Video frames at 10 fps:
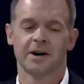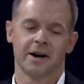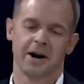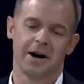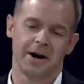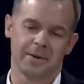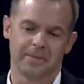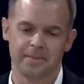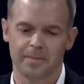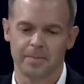
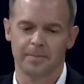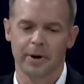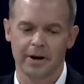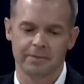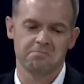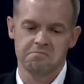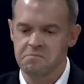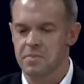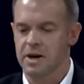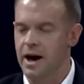But,
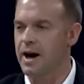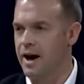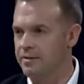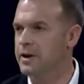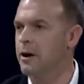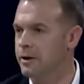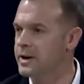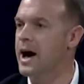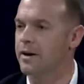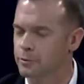yeah, I've carried
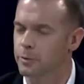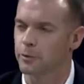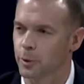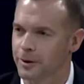knives before.